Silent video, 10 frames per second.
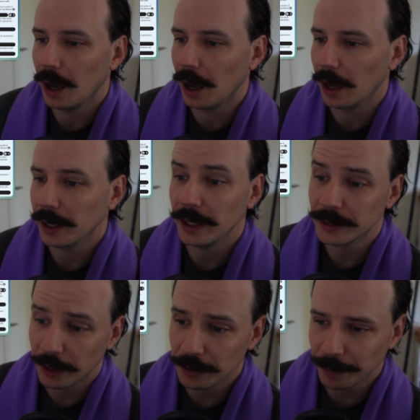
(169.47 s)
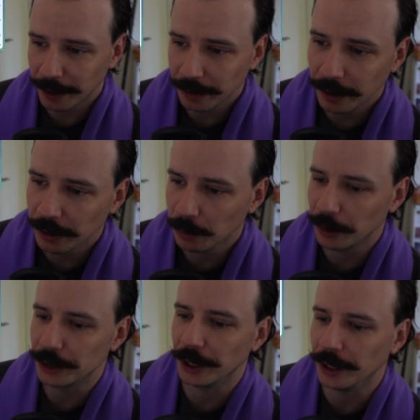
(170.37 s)
He has Charismatic Leader,
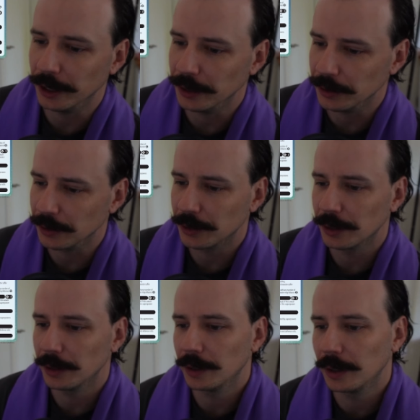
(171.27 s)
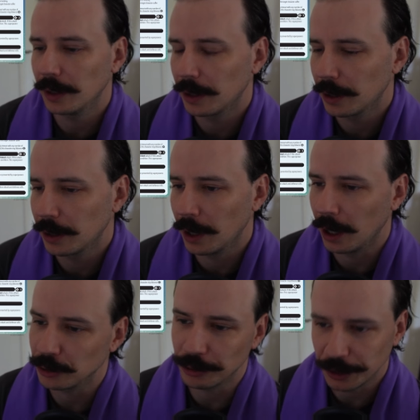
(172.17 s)
which is
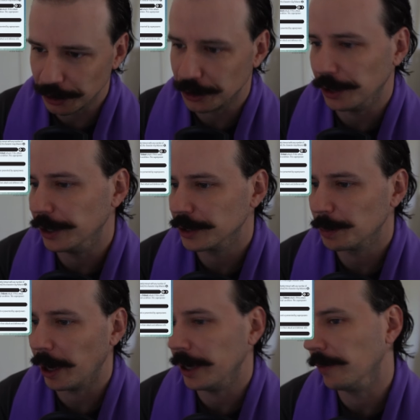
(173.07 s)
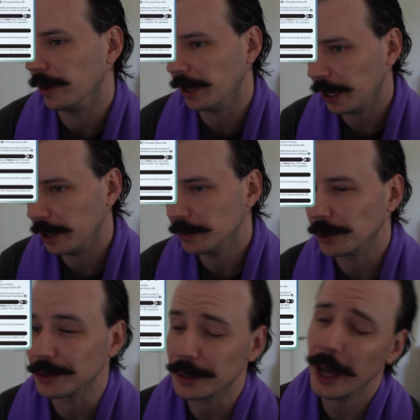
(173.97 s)
Strategic Genius by a different name, so
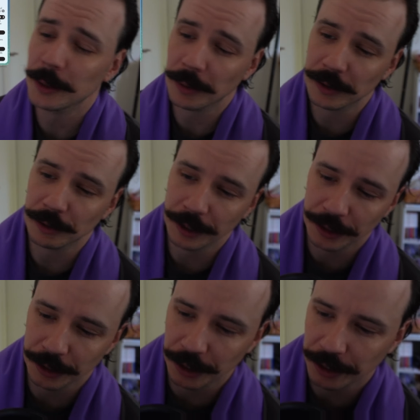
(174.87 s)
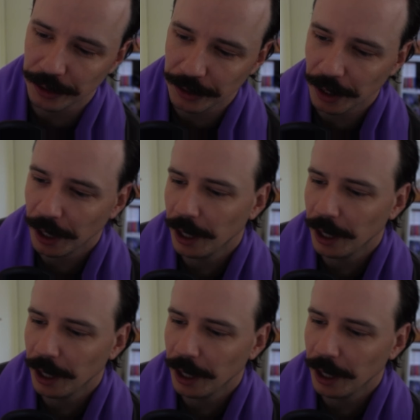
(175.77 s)
it stacks with Strategic Genius.